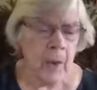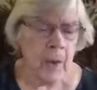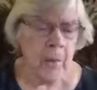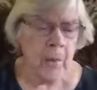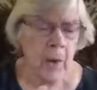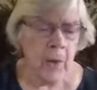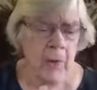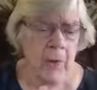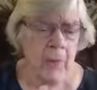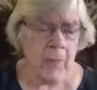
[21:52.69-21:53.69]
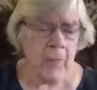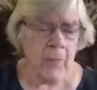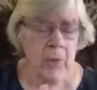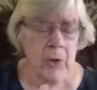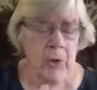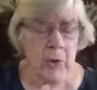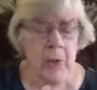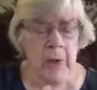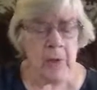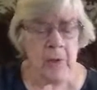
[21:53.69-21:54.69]
It bothered him. For 2
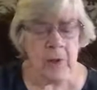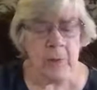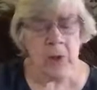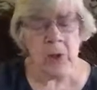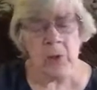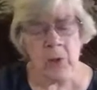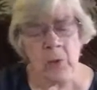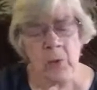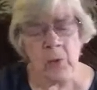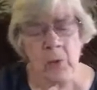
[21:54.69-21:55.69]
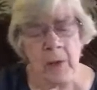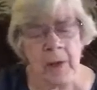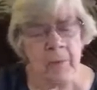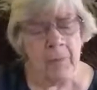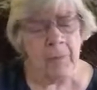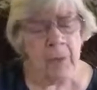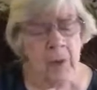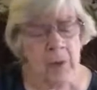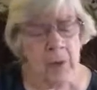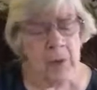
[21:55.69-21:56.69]
weeks, he mentioned it to his wife,
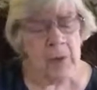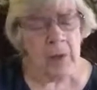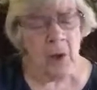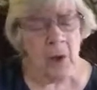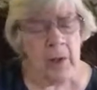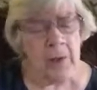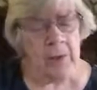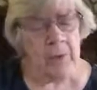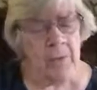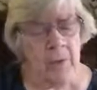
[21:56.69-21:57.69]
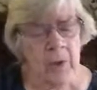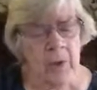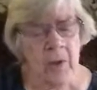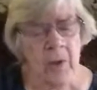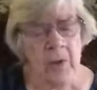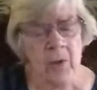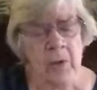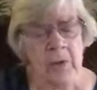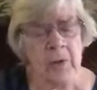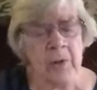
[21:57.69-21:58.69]
to his colleagues, to other
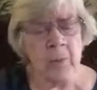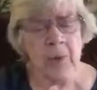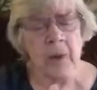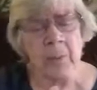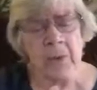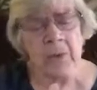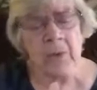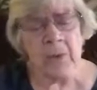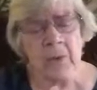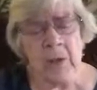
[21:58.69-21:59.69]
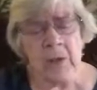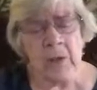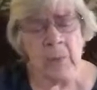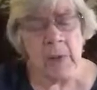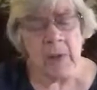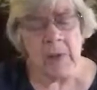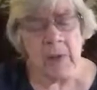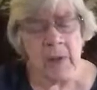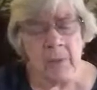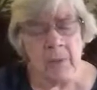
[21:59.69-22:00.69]
autism therapists. It didn't make
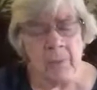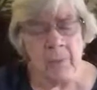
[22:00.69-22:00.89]
sense.